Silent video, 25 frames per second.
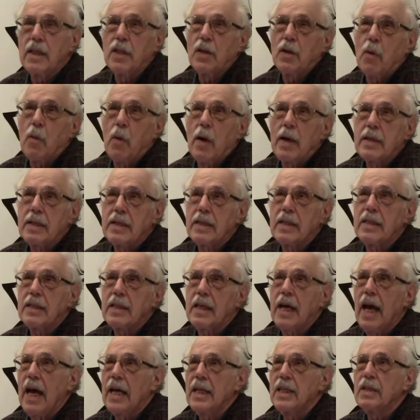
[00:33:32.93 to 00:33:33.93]
the US is
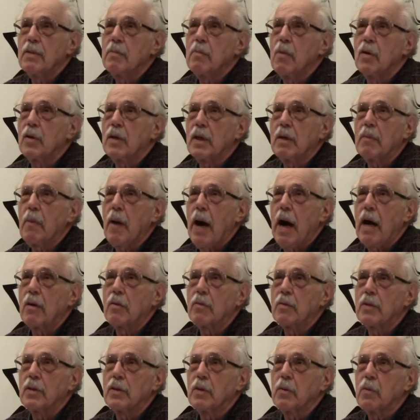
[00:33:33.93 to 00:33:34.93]
the hegemonic
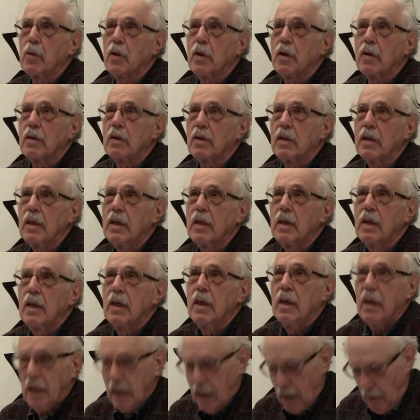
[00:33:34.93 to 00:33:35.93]
power in the world
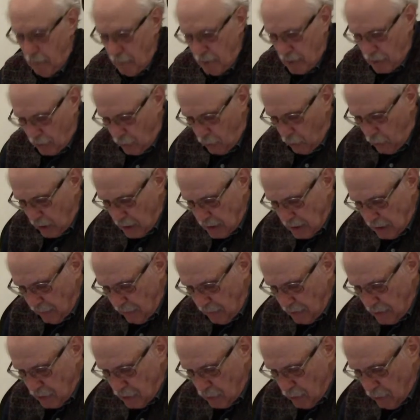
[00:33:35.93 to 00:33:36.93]
because
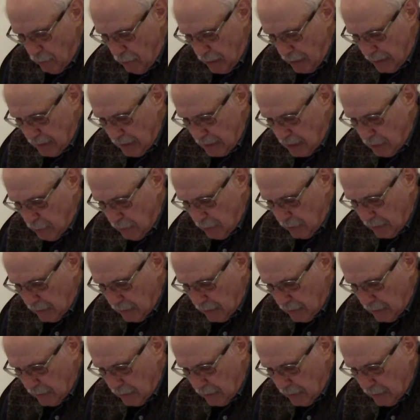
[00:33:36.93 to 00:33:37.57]
of its tremendous